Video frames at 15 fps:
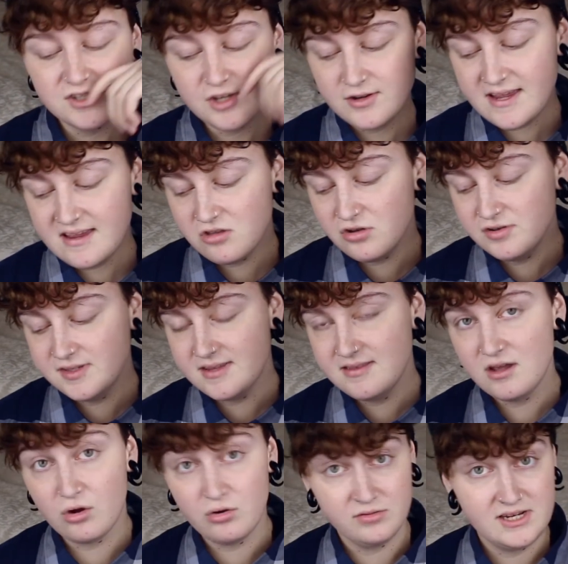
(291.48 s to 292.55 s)
so yeah, those are
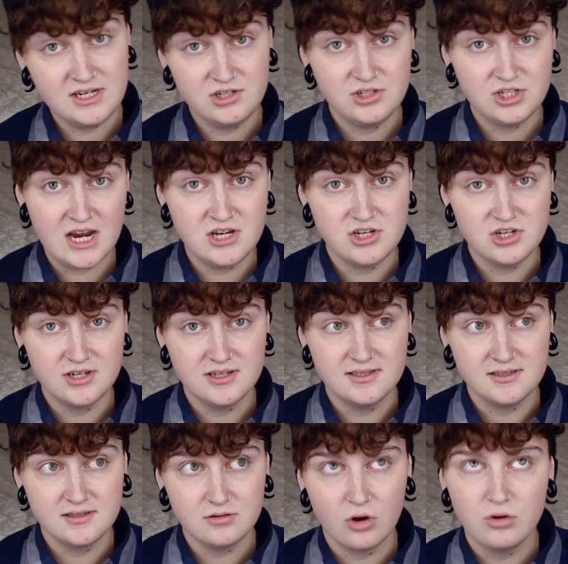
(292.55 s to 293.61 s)
the only
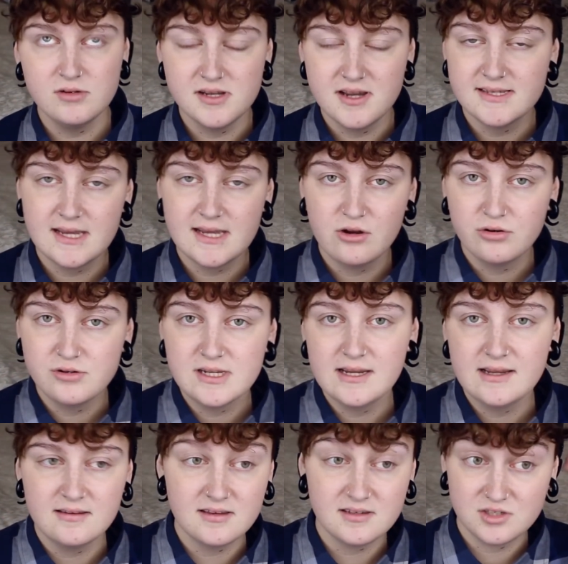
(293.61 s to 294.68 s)
changes, only, I say
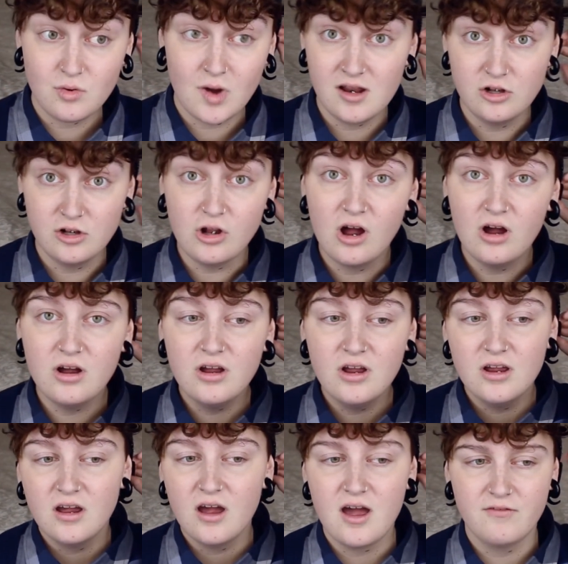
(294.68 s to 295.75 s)
only, that's quite a lot
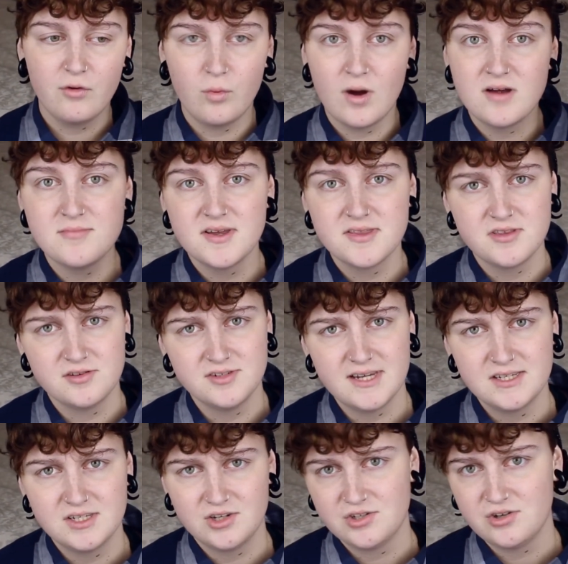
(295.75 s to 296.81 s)
for one month on
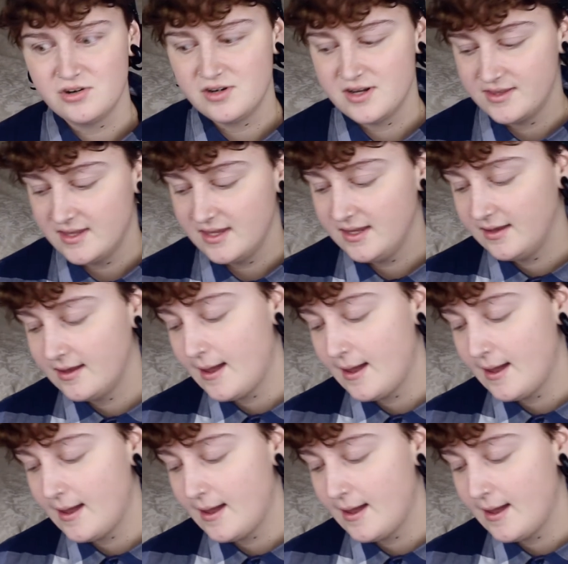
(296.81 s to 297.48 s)
testosterone I think